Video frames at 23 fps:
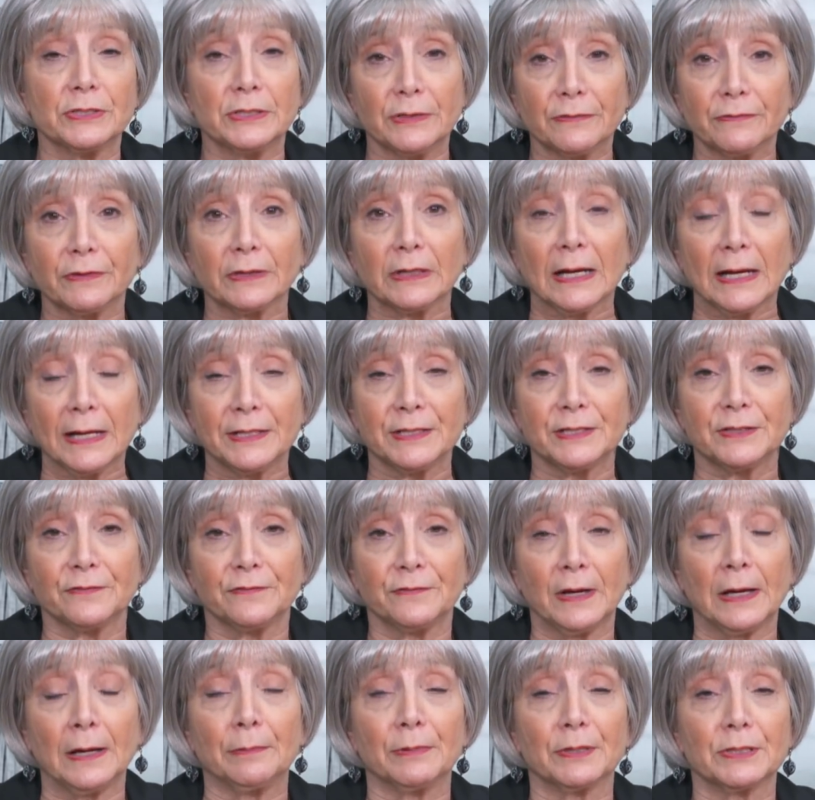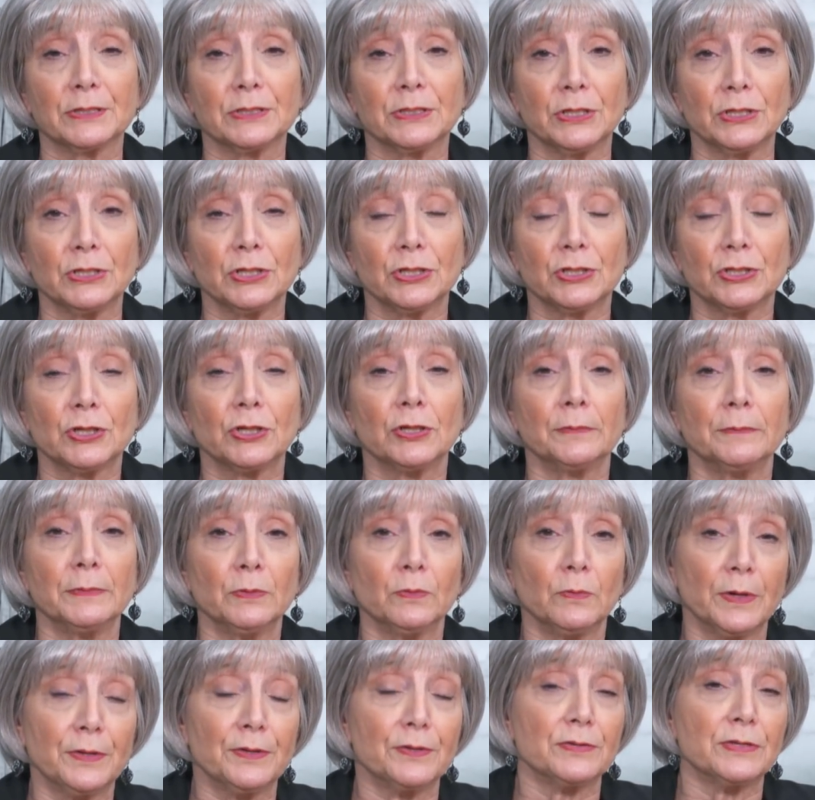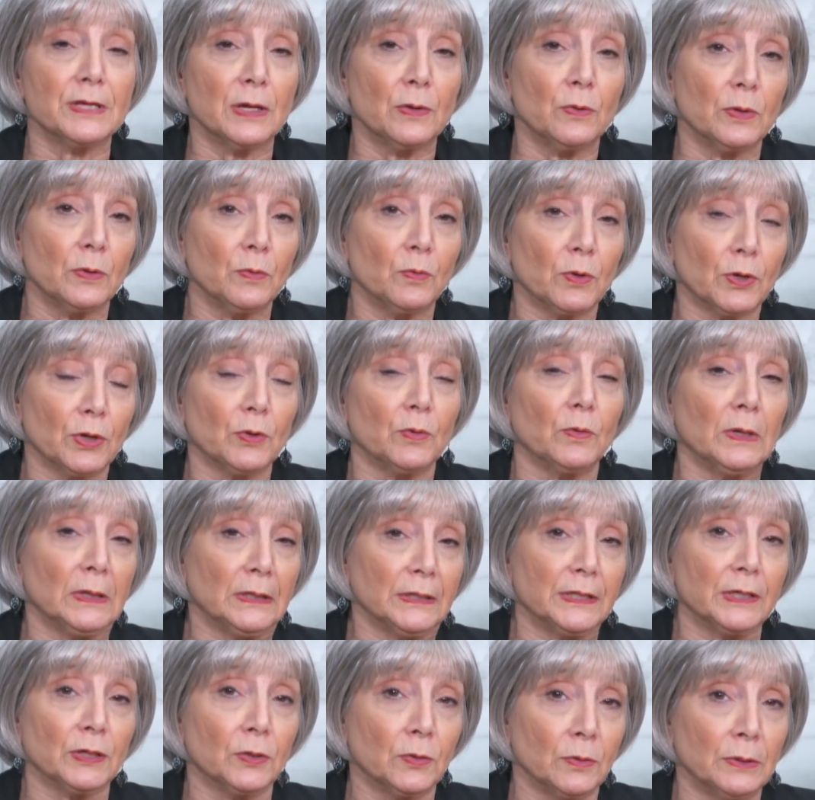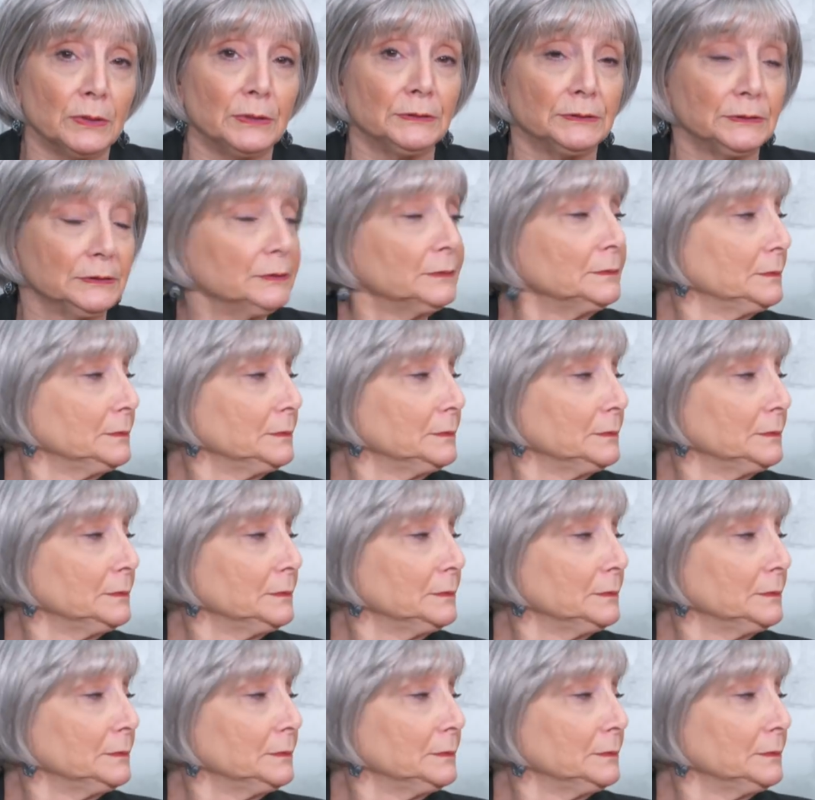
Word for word: different kinds of fabrics to determine whether they would work well in a quilt.